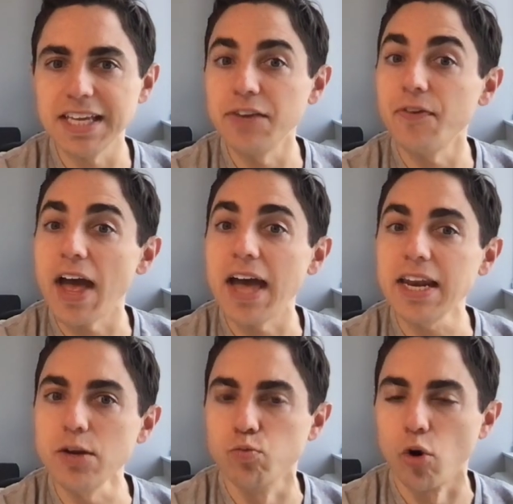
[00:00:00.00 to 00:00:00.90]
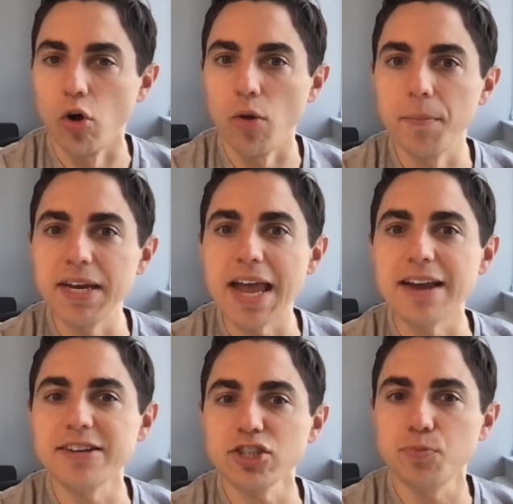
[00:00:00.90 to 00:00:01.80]
if any, role
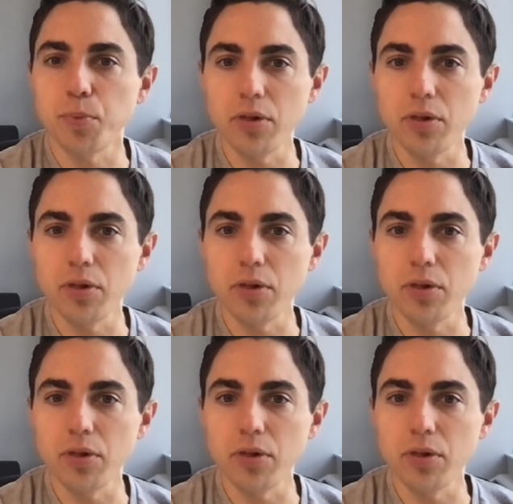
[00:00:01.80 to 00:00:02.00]
Menendez